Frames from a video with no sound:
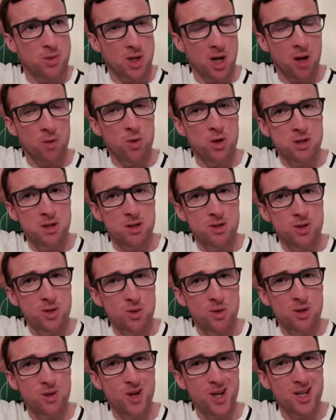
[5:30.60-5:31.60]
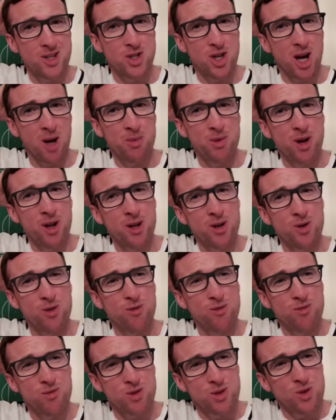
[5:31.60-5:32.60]
John Russell is doing a great job. They're on a
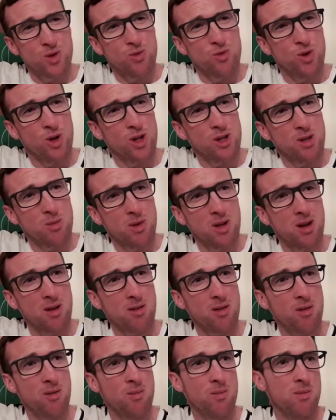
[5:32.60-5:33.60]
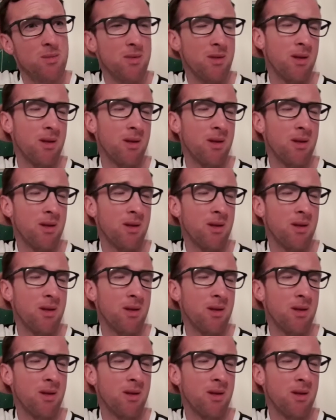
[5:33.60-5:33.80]
good run at the minute.